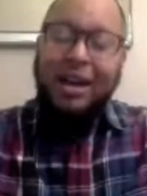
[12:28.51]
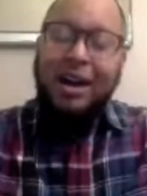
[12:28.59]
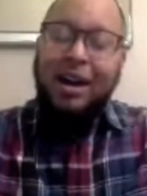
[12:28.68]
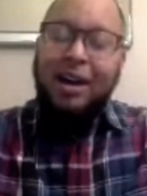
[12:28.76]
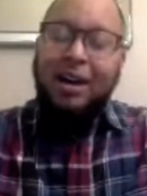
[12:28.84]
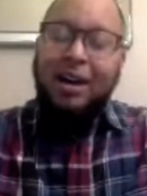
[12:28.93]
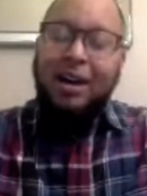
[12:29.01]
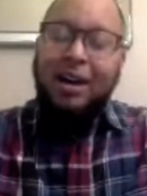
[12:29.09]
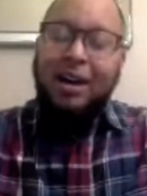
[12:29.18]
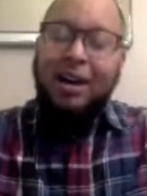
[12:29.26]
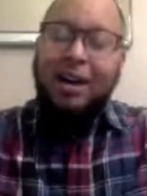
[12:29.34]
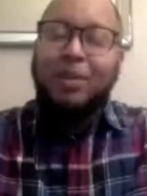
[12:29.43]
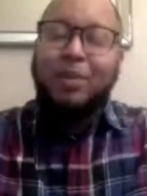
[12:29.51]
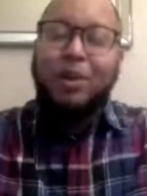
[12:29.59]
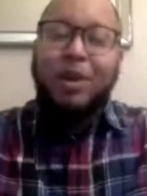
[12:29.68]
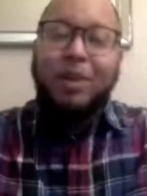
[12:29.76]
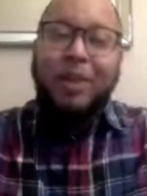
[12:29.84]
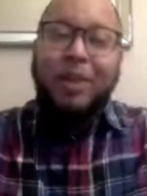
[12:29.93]
The
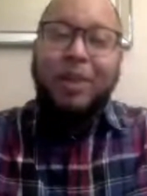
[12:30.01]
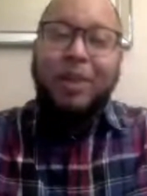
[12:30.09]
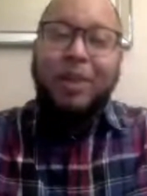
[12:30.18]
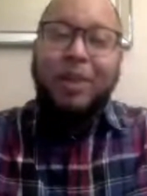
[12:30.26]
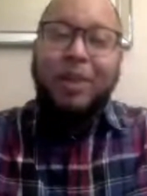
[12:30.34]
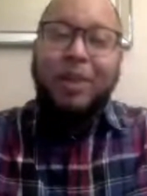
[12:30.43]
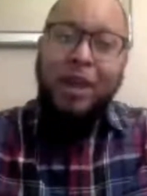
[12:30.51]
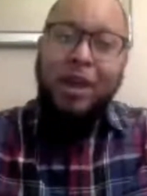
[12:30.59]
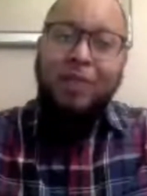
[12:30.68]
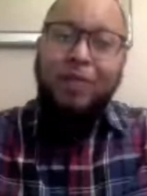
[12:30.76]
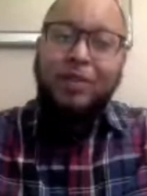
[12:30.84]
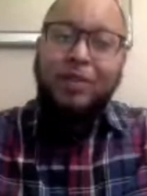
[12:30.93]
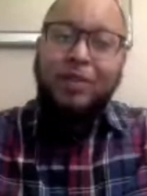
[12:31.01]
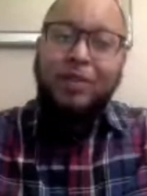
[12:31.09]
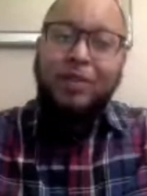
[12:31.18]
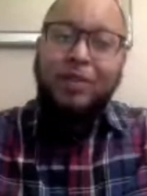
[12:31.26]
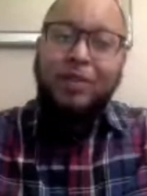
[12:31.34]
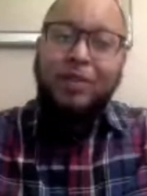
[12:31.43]
program has been around for
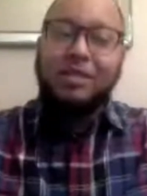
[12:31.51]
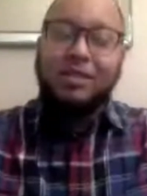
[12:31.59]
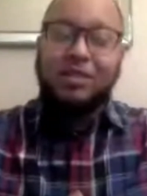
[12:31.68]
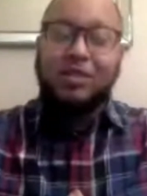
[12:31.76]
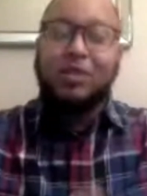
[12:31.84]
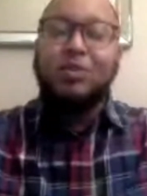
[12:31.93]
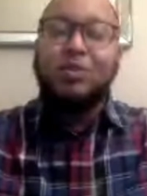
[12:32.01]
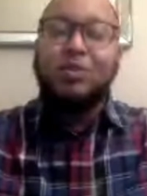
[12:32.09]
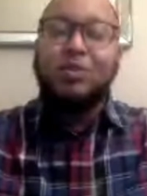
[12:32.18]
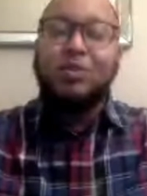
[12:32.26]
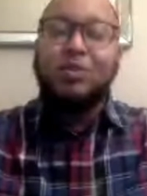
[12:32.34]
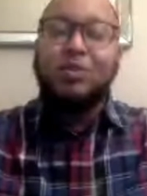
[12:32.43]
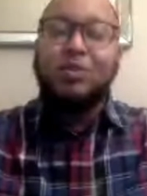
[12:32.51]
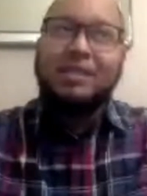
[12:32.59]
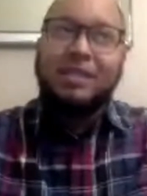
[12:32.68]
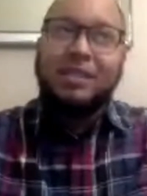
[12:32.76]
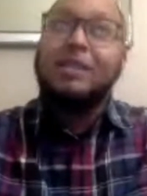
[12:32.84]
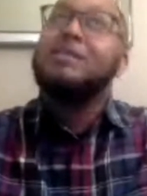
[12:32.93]
10 years, since
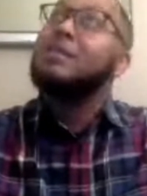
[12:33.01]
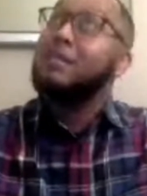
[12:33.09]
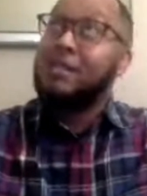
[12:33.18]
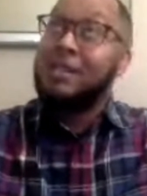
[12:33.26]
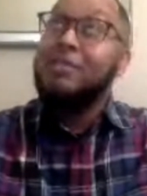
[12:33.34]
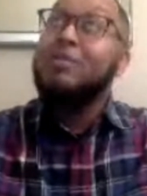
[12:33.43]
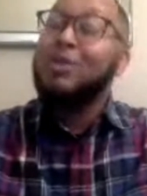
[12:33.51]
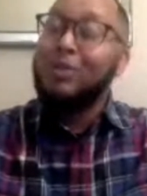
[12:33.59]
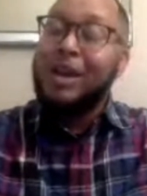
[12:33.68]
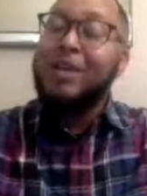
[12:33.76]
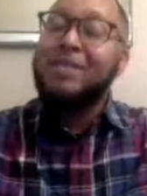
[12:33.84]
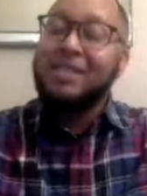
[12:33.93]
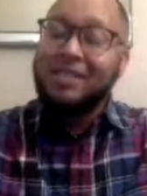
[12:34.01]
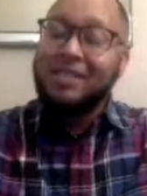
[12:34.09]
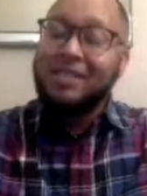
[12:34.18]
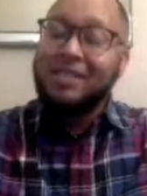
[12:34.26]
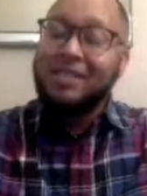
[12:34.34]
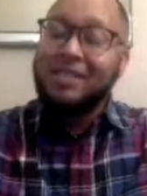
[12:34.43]

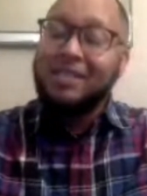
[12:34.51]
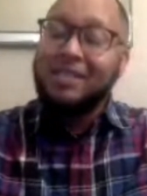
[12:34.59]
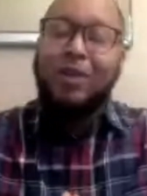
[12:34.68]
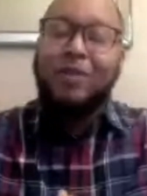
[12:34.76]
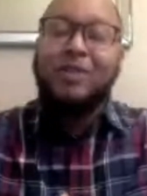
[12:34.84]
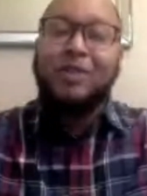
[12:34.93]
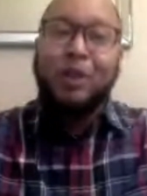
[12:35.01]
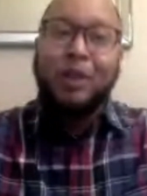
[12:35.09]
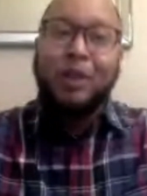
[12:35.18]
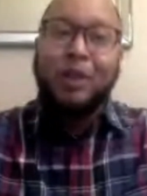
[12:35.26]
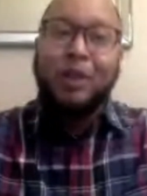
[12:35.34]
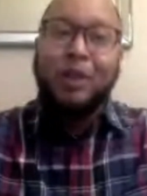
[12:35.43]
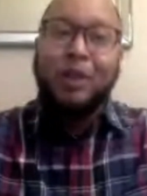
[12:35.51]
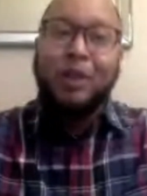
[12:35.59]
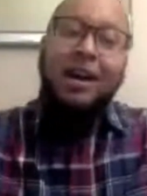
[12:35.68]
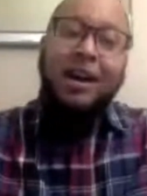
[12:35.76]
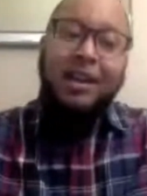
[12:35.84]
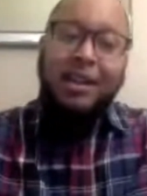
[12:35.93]
2010 when the office started,
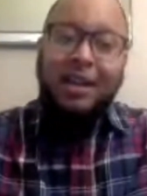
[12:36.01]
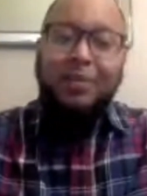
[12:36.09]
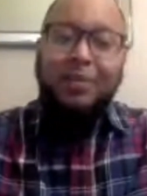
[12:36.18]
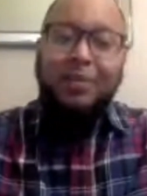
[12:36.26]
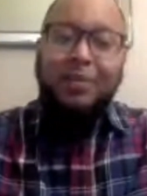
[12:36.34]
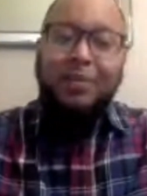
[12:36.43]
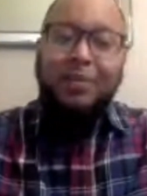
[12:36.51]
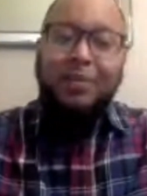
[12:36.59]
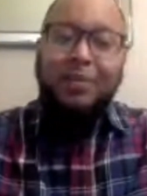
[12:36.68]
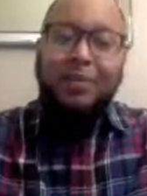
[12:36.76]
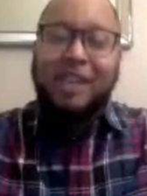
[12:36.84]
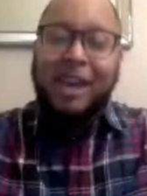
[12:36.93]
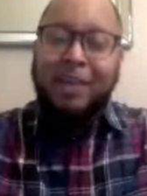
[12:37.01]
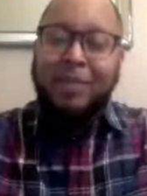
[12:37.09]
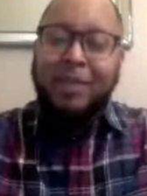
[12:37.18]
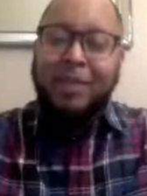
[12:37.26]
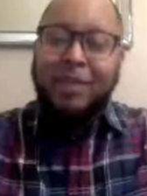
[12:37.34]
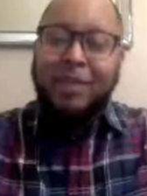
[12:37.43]
led by Chris
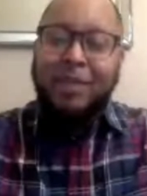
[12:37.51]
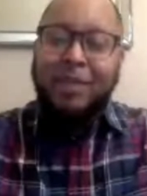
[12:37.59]
Chapman.